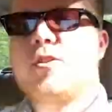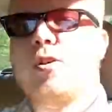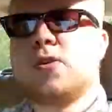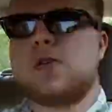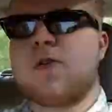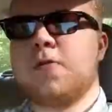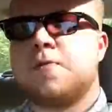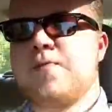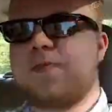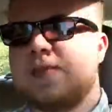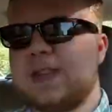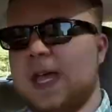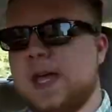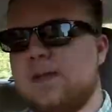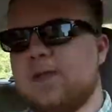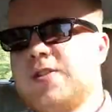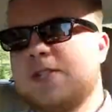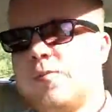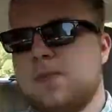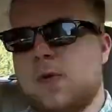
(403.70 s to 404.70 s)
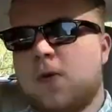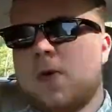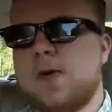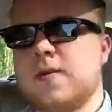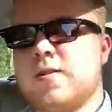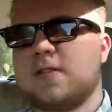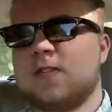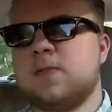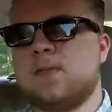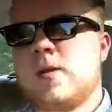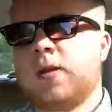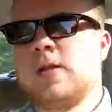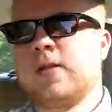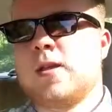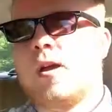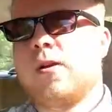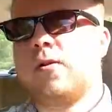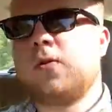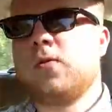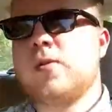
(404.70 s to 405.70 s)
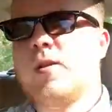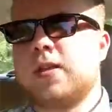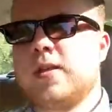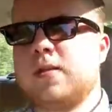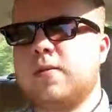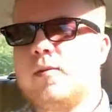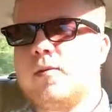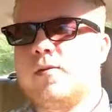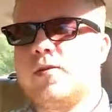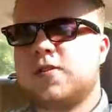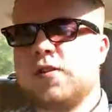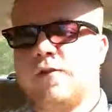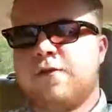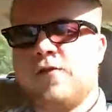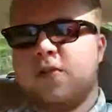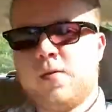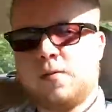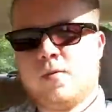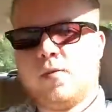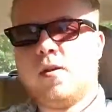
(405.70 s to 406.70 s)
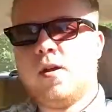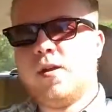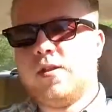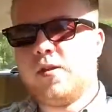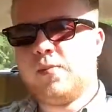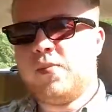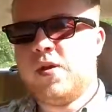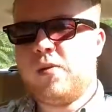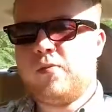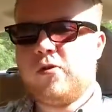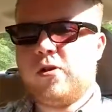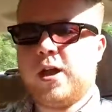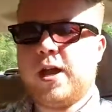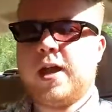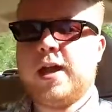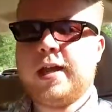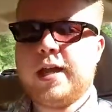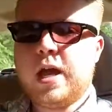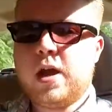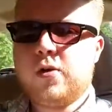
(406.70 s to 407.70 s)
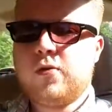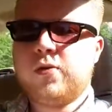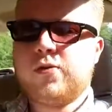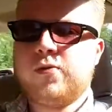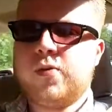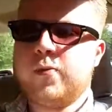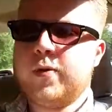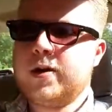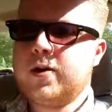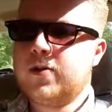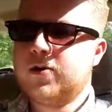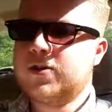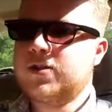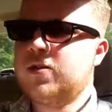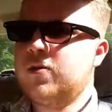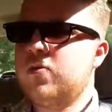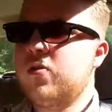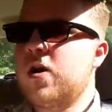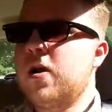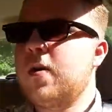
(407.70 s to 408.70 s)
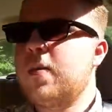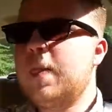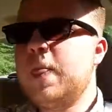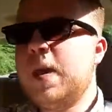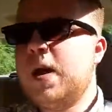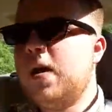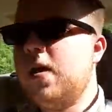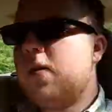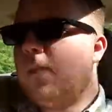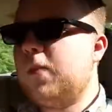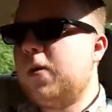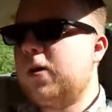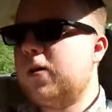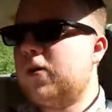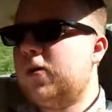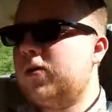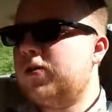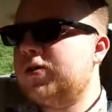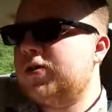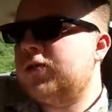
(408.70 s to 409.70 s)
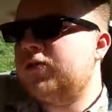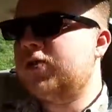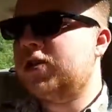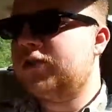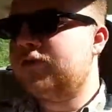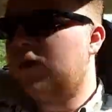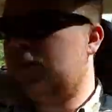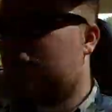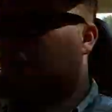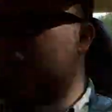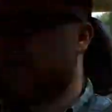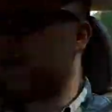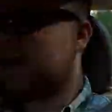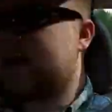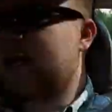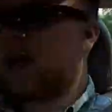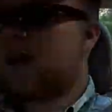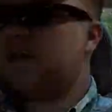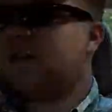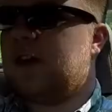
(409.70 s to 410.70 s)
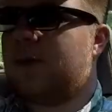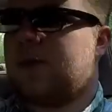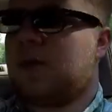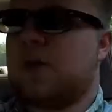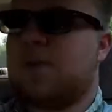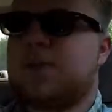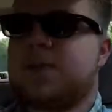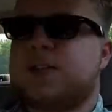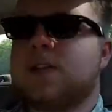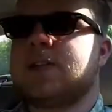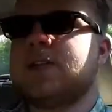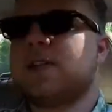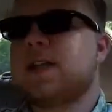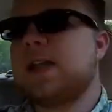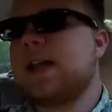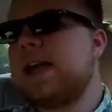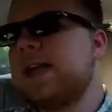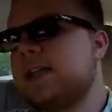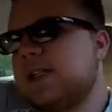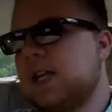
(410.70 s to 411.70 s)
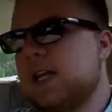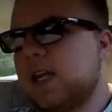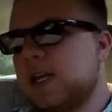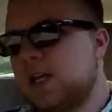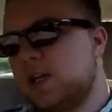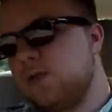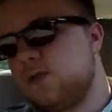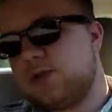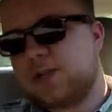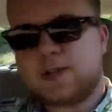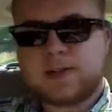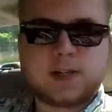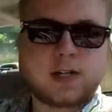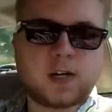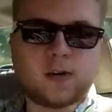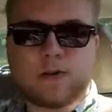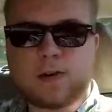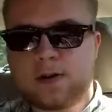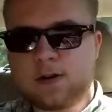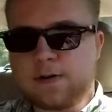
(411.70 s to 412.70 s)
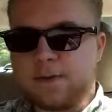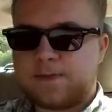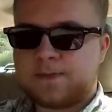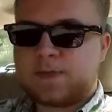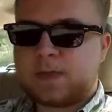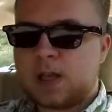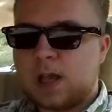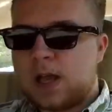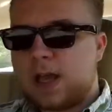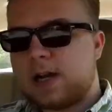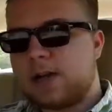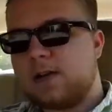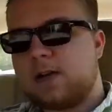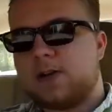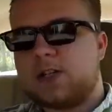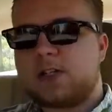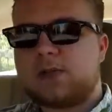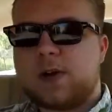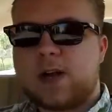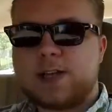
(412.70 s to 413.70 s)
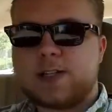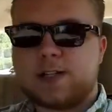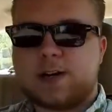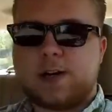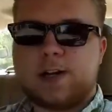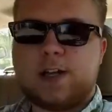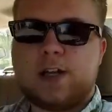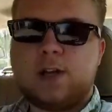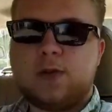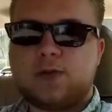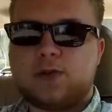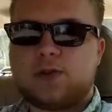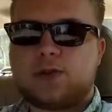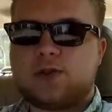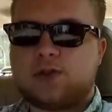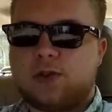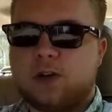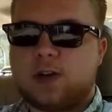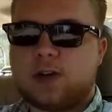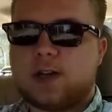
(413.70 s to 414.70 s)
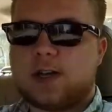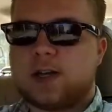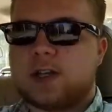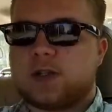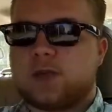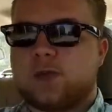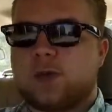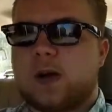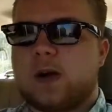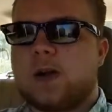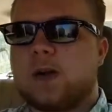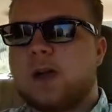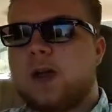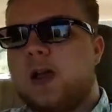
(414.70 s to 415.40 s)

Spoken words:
So that was important to me, not only to fit the people I hang out with when we go somewhere, but also just for practicality purposes. It has a huge interior, and it also has a huge trunk as well.